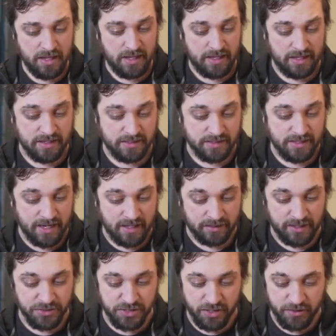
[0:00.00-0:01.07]
is a
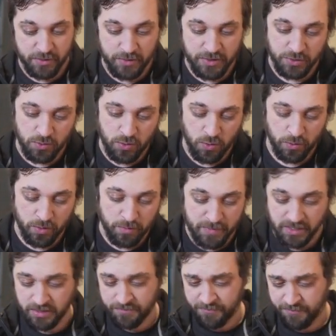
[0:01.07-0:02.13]
legendary creature horror minion